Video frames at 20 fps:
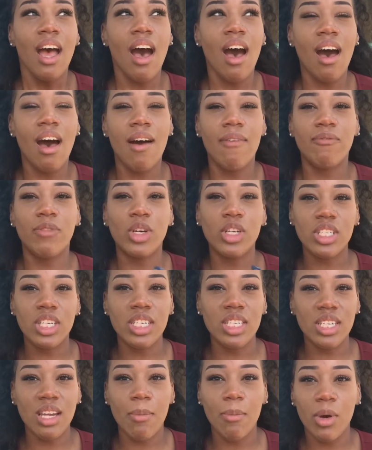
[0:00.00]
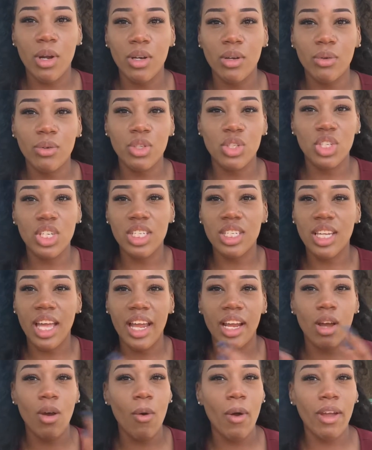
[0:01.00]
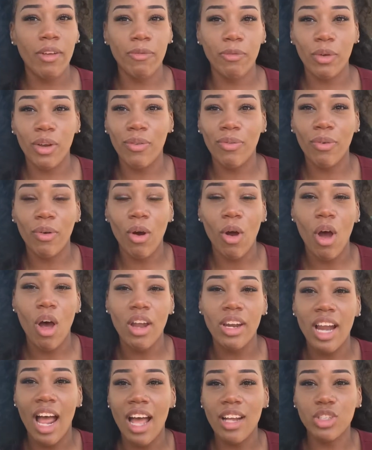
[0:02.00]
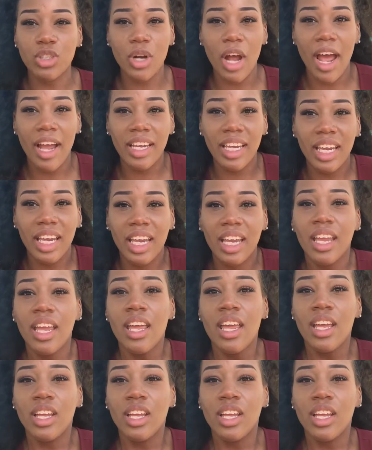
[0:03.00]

um, versus someone who's just like going free for all, not tracking.